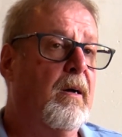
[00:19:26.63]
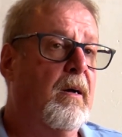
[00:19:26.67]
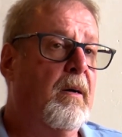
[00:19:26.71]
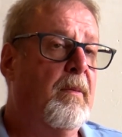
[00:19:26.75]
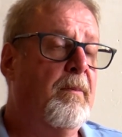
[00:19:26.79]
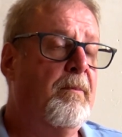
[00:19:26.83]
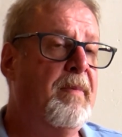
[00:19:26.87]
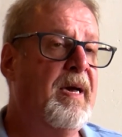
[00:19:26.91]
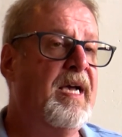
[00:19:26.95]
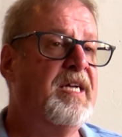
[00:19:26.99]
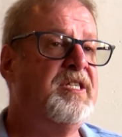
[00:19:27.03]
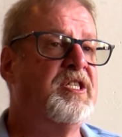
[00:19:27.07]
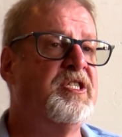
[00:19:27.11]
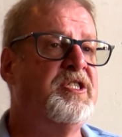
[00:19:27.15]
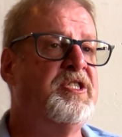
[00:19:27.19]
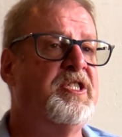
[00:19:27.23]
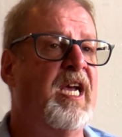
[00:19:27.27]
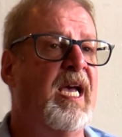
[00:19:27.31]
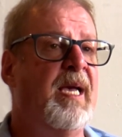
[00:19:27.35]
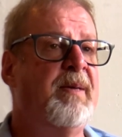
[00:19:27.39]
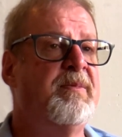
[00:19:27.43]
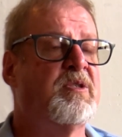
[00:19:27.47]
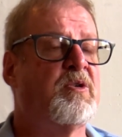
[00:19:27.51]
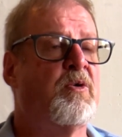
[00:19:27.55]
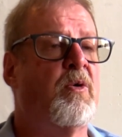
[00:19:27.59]
Major
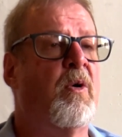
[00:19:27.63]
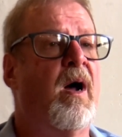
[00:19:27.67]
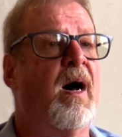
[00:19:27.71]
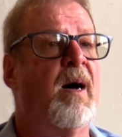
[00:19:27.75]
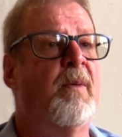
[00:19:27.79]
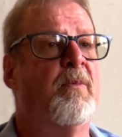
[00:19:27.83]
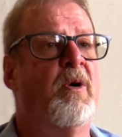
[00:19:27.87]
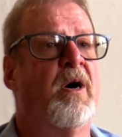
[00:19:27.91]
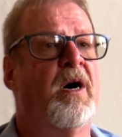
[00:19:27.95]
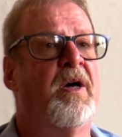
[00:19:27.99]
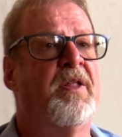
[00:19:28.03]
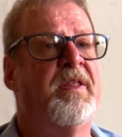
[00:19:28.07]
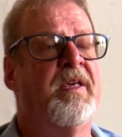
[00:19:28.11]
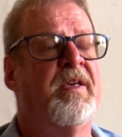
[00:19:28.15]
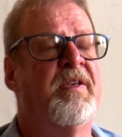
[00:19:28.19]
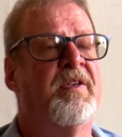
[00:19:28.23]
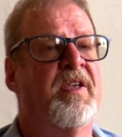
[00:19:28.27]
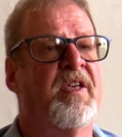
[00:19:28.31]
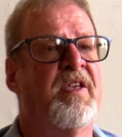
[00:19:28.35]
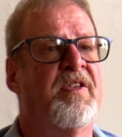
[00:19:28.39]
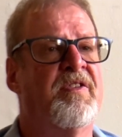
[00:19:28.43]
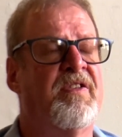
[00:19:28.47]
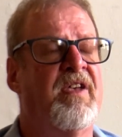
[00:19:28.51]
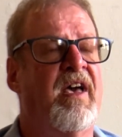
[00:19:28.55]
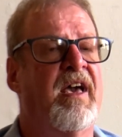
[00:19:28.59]
James Cromwell, the
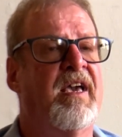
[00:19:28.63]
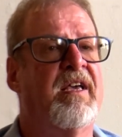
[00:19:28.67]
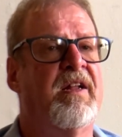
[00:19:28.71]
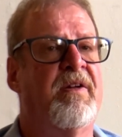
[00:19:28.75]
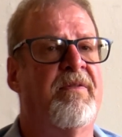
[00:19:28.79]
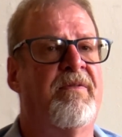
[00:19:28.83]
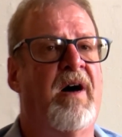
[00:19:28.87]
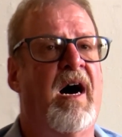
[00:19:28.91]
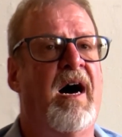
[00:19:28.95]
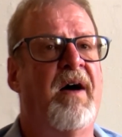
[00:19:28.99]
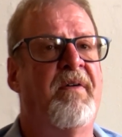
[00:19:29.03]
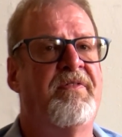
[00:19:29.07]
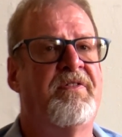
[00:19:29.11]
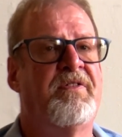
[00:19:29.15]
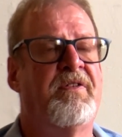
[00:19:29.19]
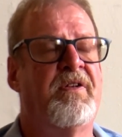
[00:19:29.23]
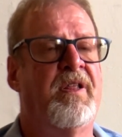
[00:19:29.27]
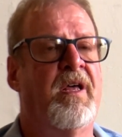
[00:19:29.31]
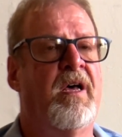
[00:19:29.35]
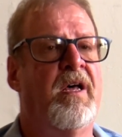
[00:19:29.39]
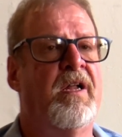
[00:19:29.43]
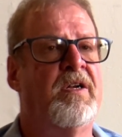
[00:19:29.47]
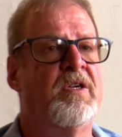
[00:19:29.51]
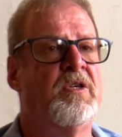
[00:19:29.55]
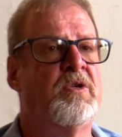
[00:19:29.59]
executive officer of
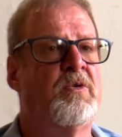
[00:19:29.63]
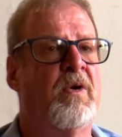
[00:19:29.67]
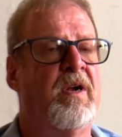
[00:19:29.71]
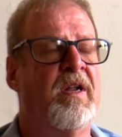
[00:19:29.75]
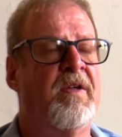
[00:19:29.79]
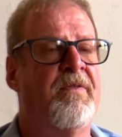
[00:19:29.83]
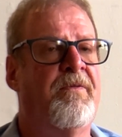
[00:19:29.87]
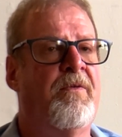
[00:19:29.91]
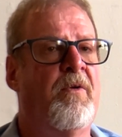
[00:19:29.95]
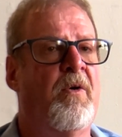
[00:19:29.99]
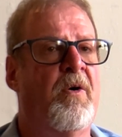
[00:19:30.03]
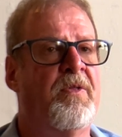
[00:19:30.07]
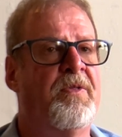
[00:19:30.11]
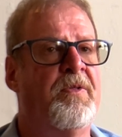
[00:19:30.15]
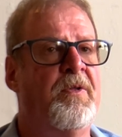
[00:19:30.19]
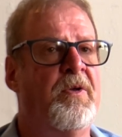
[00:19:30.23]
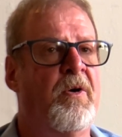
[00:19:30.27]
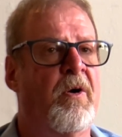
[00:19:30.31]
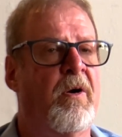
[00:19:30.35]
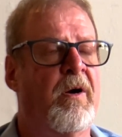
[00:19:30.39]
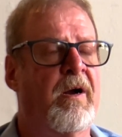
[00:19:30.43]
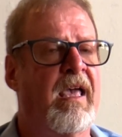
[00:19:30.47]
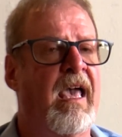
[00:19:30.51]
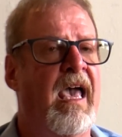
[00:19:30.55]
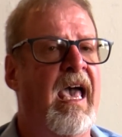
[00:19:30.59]
the 124th New
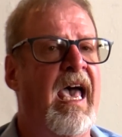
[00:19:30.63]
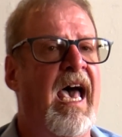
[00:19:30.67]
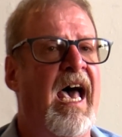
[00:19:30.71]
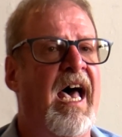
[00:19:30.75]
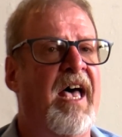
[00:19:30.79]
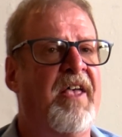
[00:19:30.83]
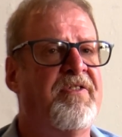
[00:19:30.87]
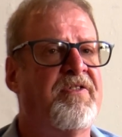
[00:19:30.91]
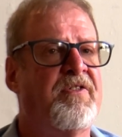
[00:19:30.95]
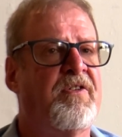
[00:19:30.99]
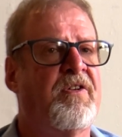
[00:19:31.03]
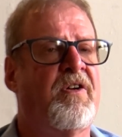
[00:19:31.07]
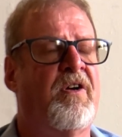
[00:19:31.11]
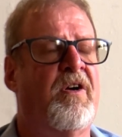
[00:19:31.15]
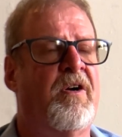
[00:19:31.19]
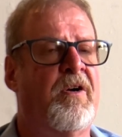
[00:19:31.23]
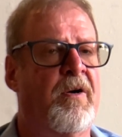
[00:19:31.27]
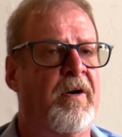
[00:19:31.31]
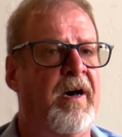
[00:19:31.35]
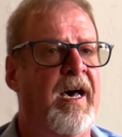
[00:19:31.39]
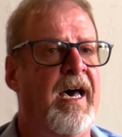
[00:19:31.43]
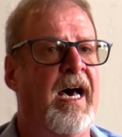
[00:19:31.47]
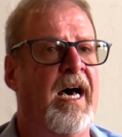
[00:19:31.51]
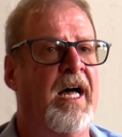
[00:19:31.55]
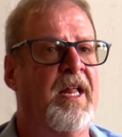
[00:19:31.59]
York, asked
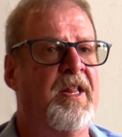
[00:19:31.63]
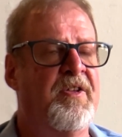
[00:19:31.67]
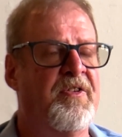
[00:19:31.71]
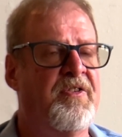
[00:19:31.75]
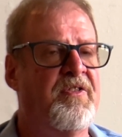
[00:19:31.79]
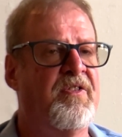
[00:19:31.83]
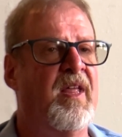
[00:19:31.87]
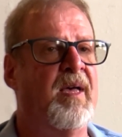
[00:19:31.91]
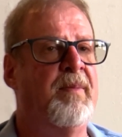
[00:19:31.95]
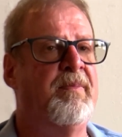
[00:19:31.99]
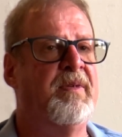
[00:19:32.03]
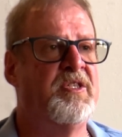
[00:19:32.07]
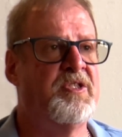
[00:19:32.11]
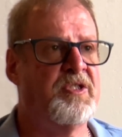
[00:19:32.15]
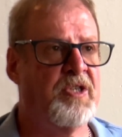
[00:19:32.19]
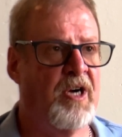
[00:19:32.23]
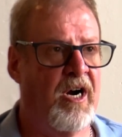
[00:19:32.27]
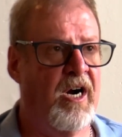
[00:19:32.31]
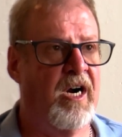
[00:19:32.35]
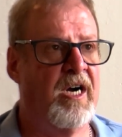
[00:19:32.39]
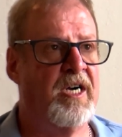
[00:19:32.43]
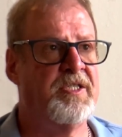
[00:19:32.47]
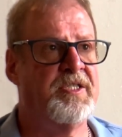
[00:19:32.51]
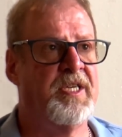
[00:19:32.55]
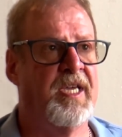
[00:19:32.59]
Colonel Ellis, let me
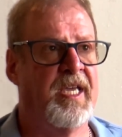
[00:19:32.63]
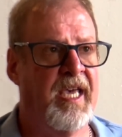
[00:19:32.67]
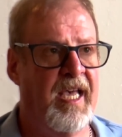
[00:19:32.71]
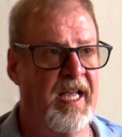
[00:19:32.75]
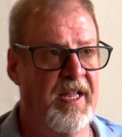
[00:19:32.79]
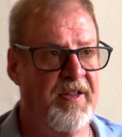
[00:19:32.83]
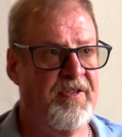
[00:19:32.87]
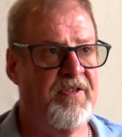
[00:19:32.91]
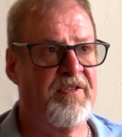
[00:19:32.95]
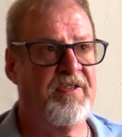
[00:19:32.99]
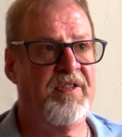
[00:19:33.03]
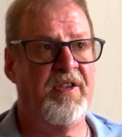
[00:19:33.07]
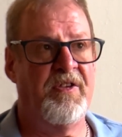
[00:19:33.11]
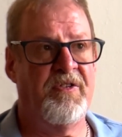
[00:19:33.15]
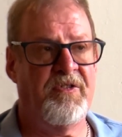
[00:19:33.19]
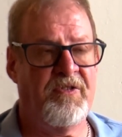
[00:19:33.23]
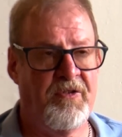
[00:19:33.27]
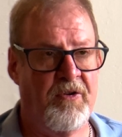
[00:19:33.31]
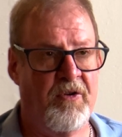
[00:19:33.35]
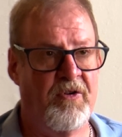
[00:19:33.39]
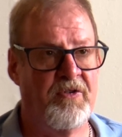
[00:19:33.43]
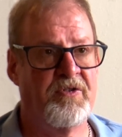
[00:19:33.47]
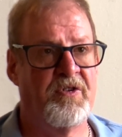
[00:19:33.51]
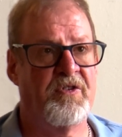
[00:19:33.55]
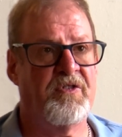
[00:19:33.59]
charge against these
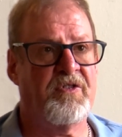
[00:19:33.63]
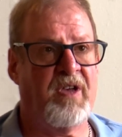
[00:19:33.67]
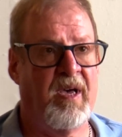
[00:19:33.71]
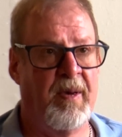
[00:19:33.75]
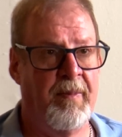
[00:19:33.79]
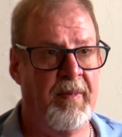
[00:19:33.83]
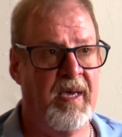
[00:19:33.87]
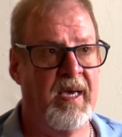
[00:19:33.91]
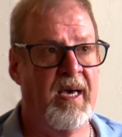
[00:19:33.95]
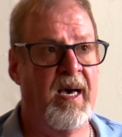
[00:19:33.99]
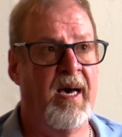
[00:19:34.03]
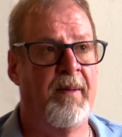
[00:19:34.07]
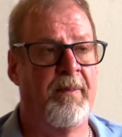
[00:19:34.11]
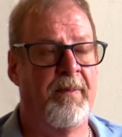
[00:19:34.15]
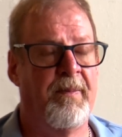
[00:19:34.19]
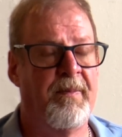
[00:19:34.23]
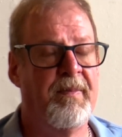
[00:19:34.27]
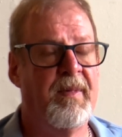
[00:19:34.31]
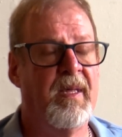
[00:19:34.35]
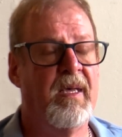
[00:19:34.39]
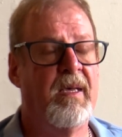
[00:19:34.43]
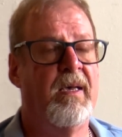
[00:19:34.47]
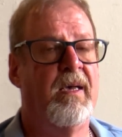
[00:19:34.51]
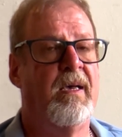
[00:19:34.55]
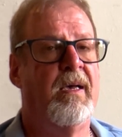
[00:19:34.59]
soldiers coming up.
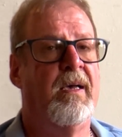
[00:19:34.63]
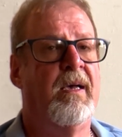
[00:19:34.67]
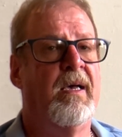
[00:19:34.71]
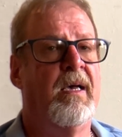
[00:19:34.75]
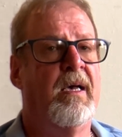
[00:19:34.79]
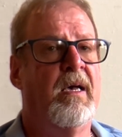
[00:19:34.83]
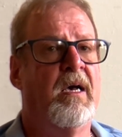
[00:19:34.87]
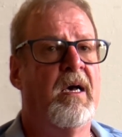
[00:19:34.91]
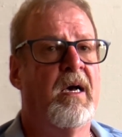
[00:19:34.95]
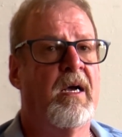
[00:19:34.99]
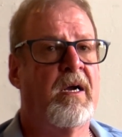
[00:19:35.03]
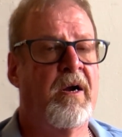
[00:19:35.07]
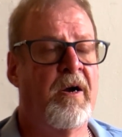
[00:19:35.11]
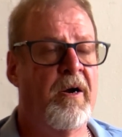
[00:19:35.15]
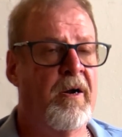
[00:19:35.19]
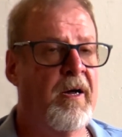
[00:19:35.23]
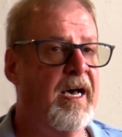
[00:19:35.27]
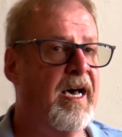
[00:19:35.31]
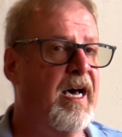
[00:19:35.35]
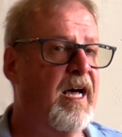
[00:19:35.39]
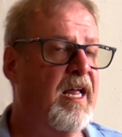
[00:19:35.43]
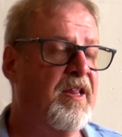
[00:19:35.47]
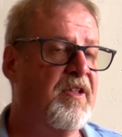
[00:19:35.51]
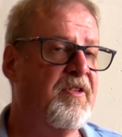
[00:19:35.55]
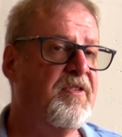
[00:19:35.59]
Colonel
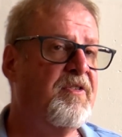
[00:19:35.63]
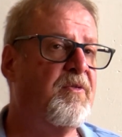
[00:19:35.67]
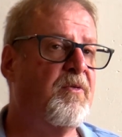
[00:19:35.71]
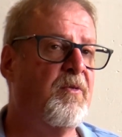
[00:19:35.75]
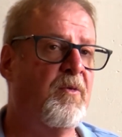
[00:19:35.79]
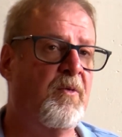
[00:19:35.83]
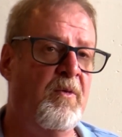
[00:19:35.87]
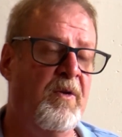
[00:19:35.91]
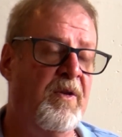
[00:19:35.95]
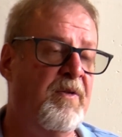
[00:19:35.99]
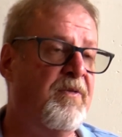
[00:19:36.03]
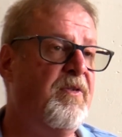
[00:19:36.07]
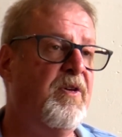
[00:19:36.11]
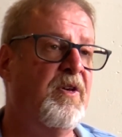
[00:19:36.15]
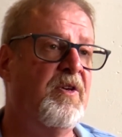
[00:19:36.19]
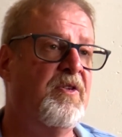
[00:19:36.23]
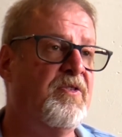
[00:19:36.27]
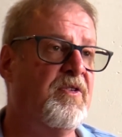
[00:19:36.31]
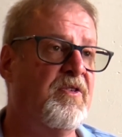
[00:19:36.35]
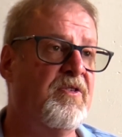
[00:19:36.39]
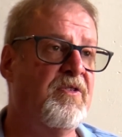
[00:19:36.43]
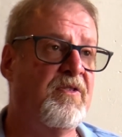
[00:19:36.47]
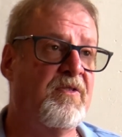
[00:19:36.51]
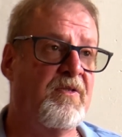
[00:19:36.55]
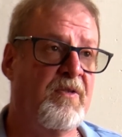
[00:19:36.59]
Ellis
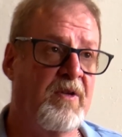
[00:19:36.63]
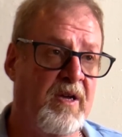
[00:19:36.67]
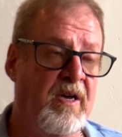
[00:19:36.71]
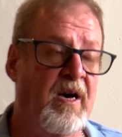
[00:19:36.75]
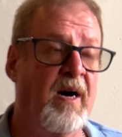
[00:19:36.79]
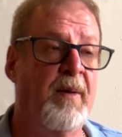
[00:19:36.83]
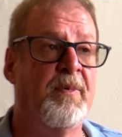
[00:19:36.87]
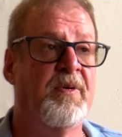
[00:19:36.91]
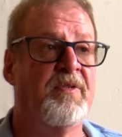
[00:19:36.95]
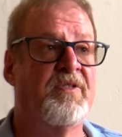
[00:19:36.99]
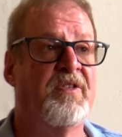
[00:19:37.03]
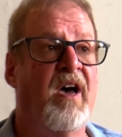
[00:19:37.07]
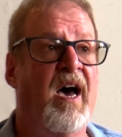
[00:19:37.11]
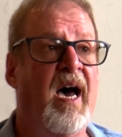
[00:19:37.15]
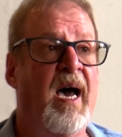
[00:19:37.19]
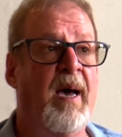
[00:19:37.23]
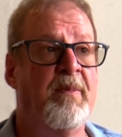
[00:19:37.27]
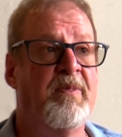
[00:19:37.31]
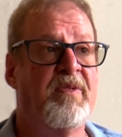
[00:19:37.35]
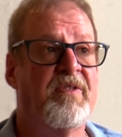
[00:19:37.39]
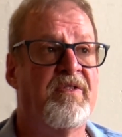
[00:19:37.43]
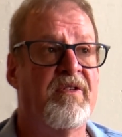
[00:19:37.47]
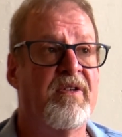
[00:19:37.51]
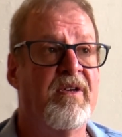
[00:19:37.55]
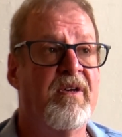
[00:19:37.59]
refuses a couple of
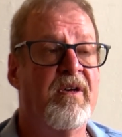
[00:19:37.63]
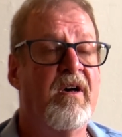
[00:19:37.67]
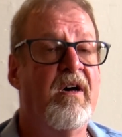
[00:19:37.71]
times.